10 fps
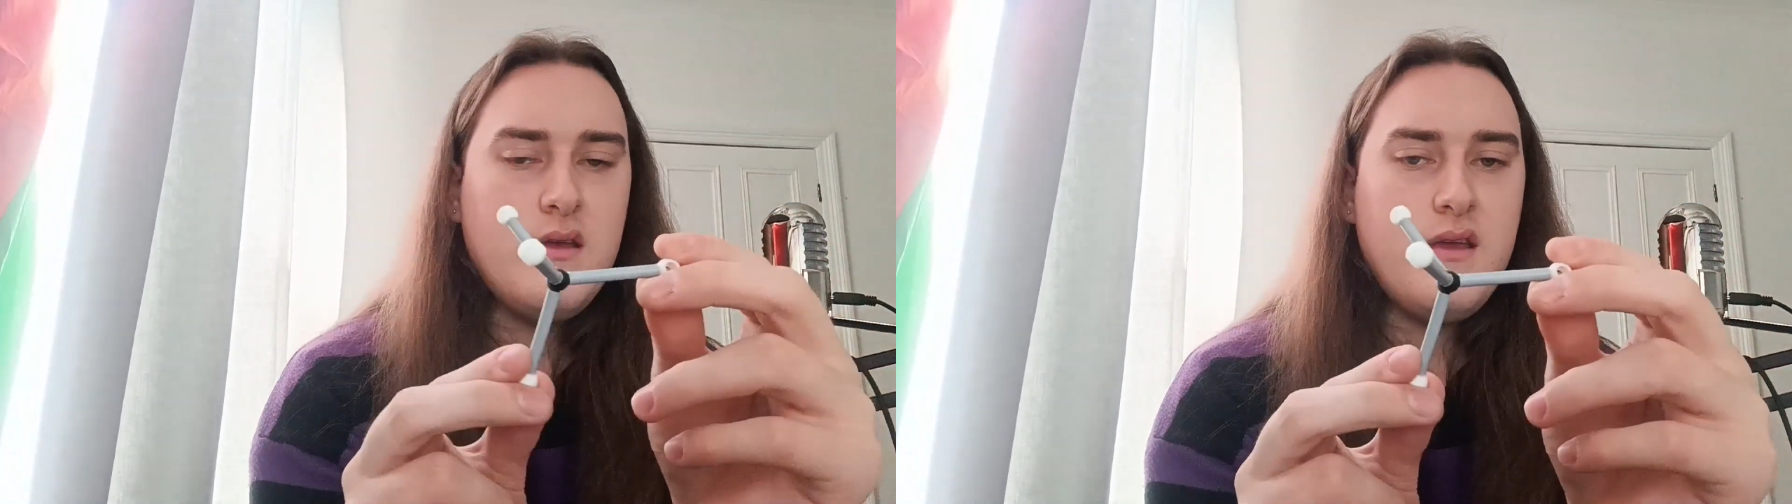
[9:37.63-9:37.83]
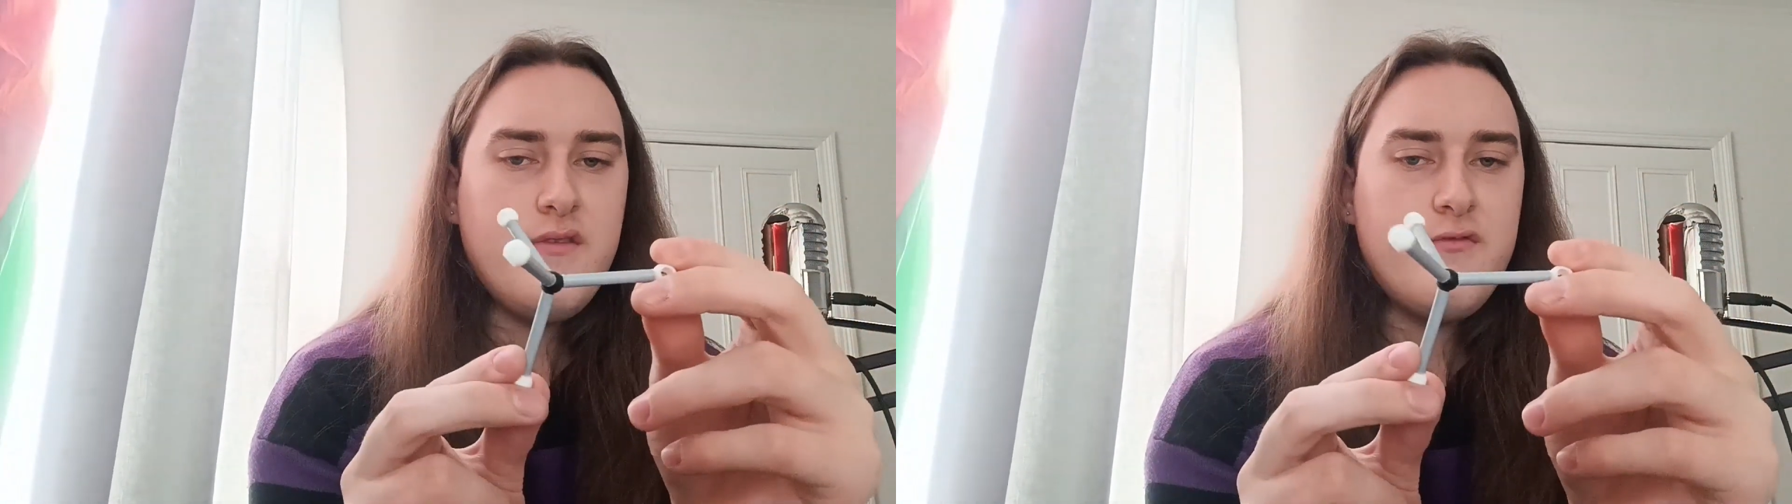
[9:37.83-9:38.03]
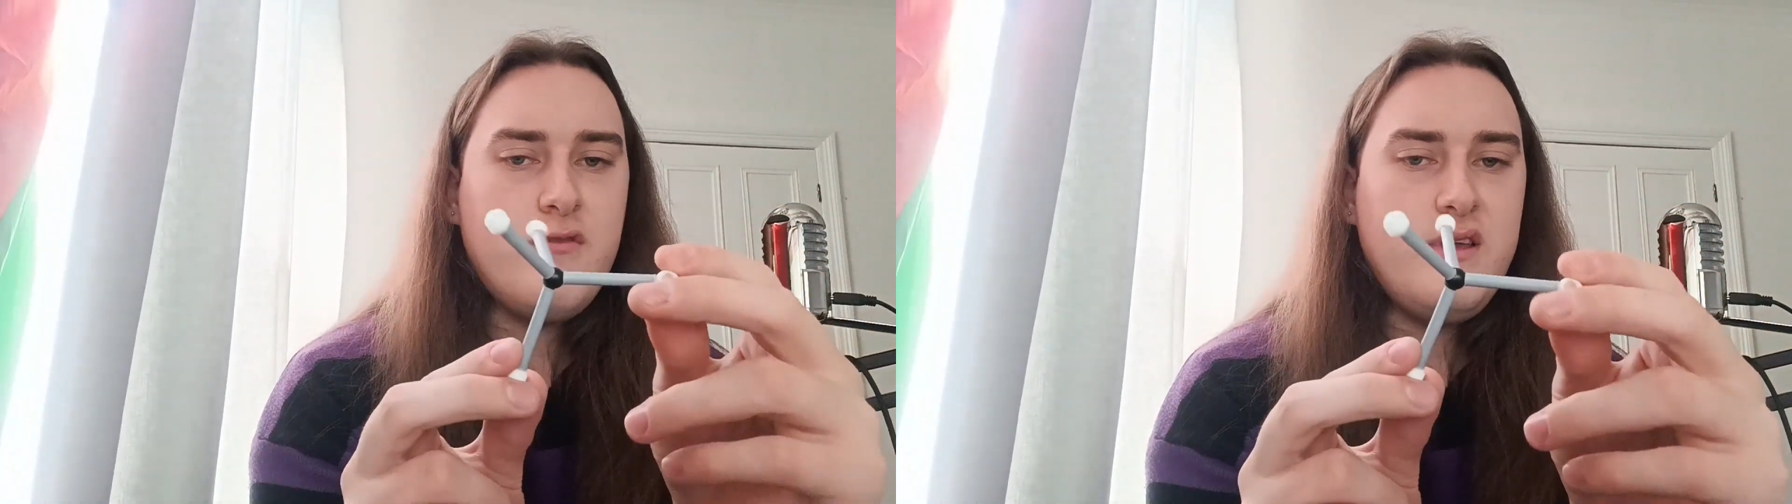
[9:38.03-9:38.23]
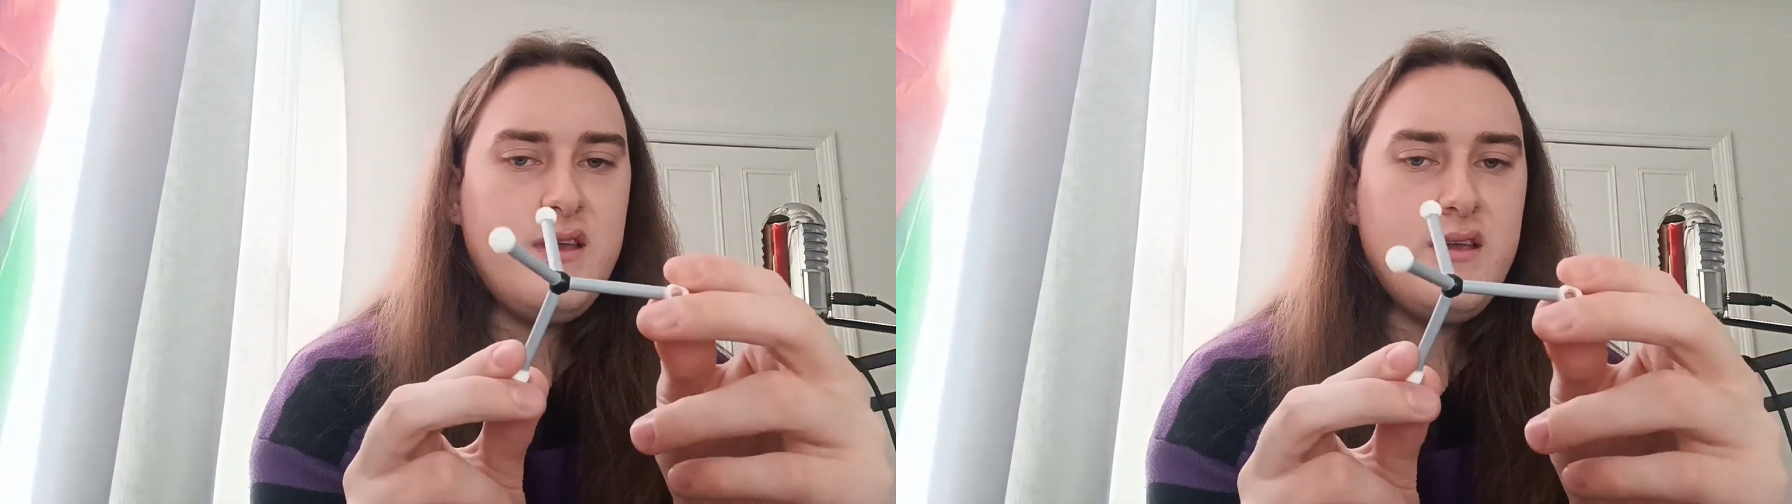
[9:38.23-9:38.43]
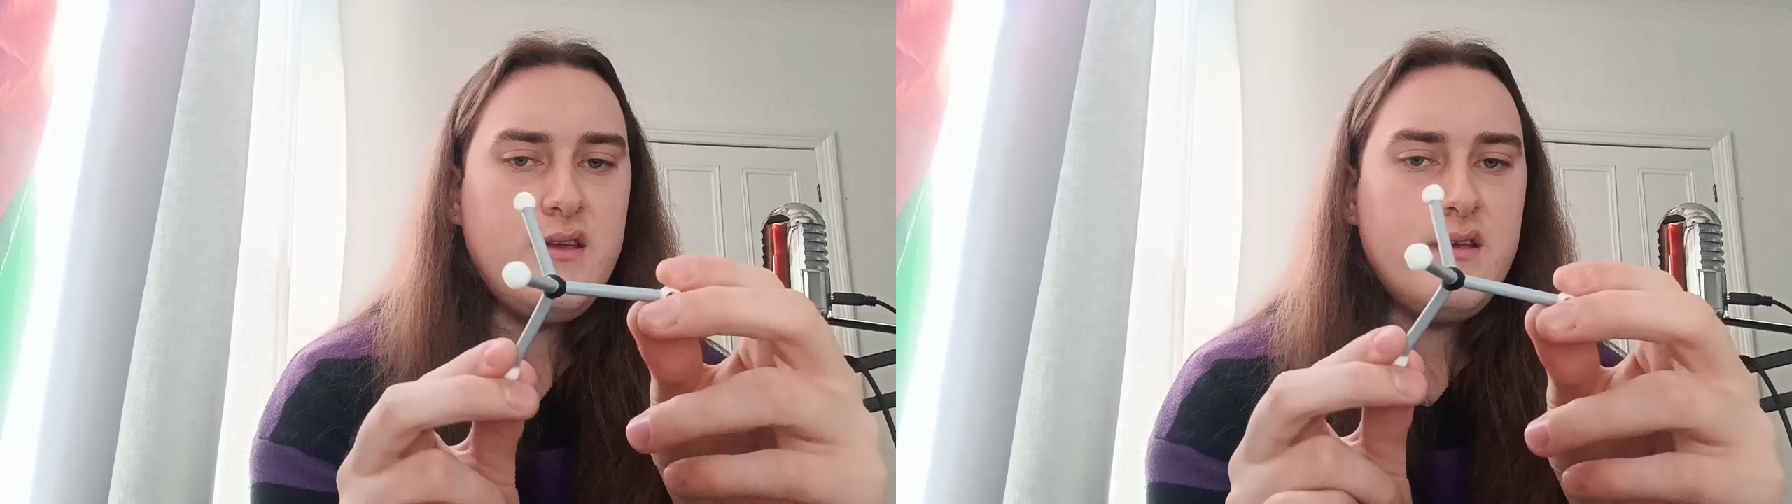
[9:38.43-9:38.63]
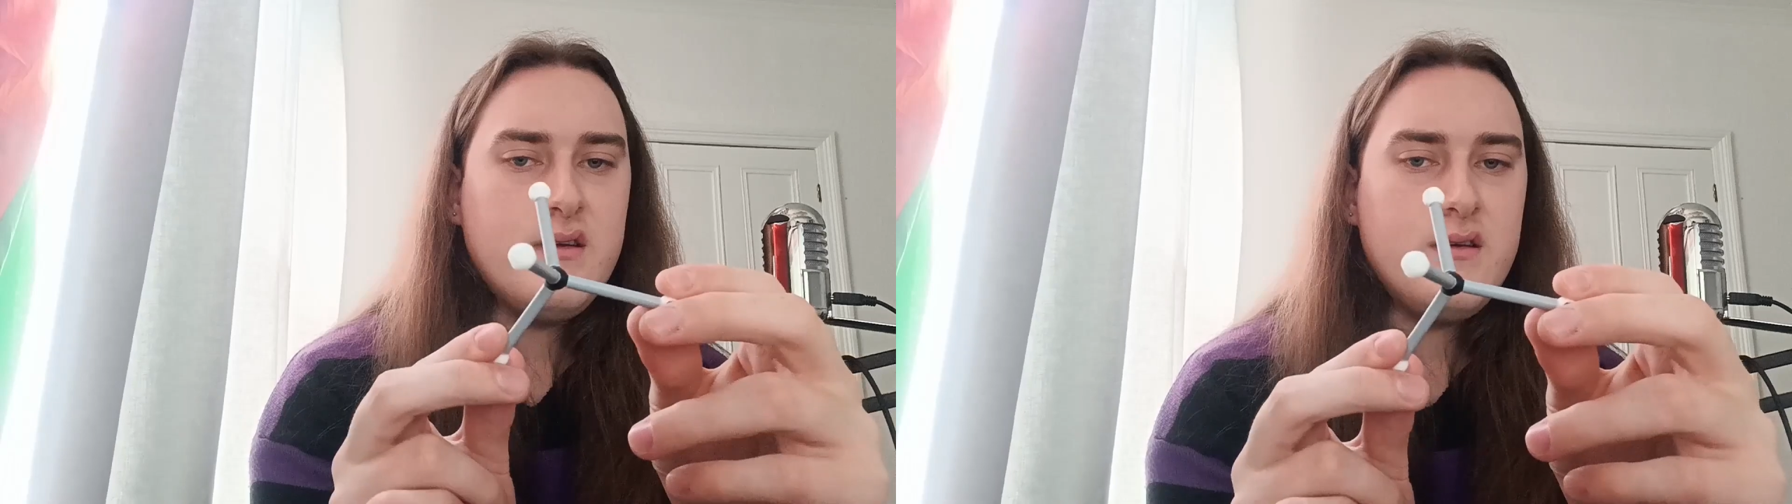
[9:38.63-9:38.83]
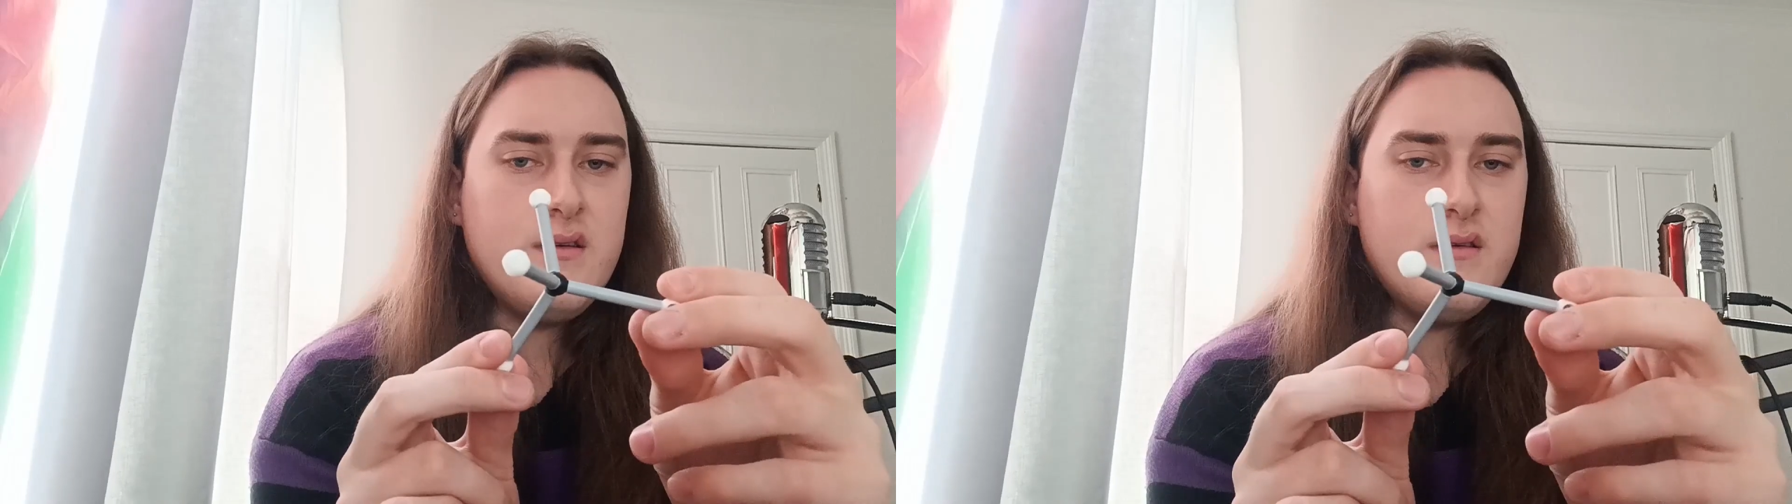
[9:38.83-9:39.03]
if we